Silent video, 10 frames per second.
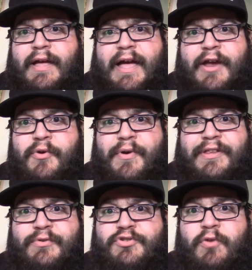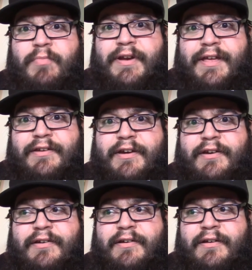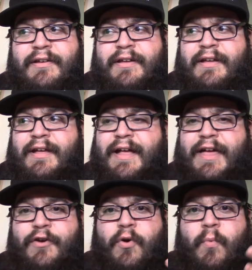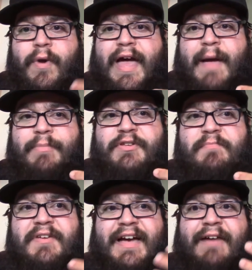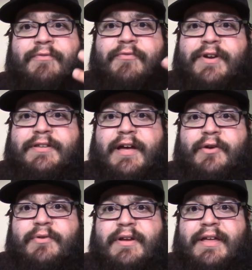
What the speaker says: I knew that there was nobody in there. I don't know what happened to me. I freaked out.